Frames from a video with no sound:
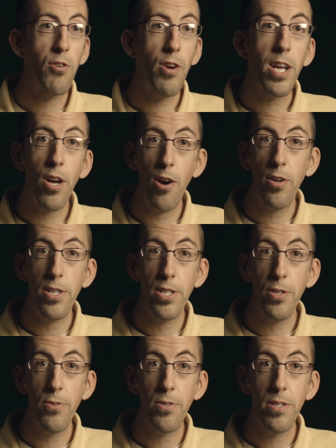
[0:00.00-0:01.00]
grade card is
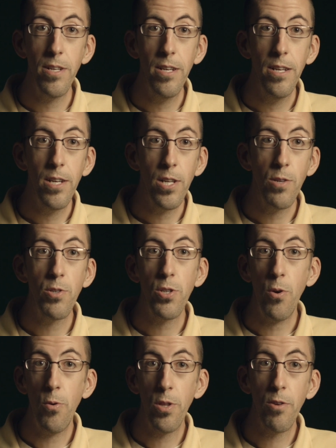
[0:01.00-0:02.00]
used. You just
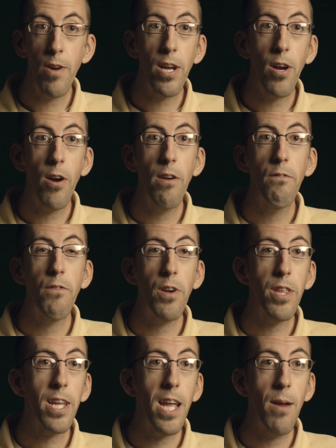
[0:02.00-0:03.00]
hold the grade card in front of
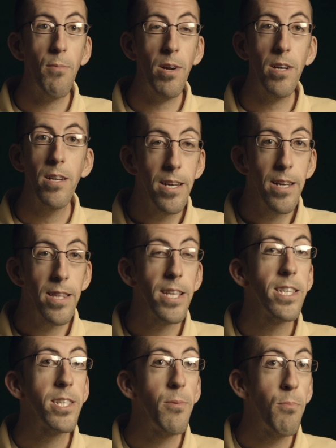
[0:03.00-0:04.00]
the camera.
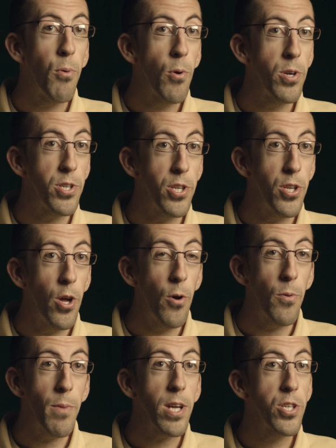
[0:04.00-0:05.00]
This is important to
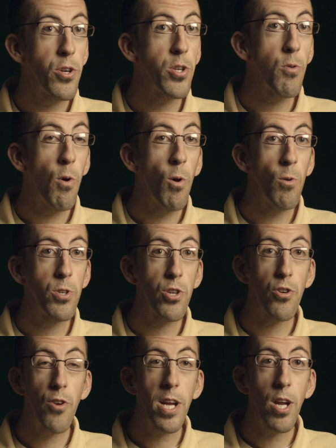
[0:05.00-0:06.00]
note. Make sure you hold your
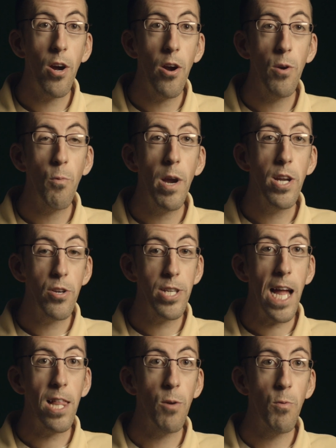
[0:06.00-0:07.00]
grade card where your
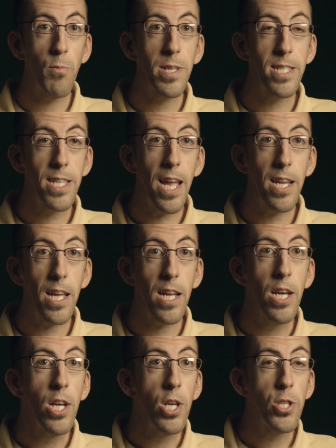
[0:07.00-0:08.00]
talent will be standing
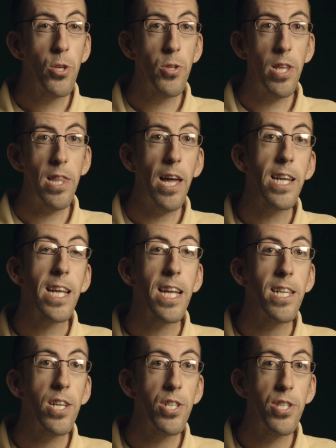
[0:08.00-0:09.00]
so that the lighting
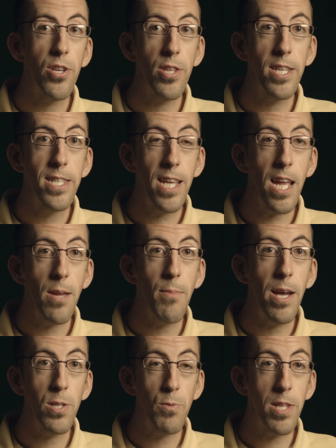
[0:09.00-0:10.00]
conditions are the same
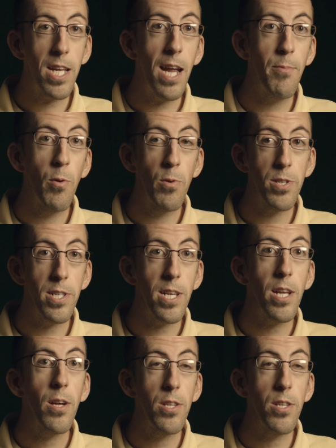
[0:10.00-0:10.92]
as what the camera will see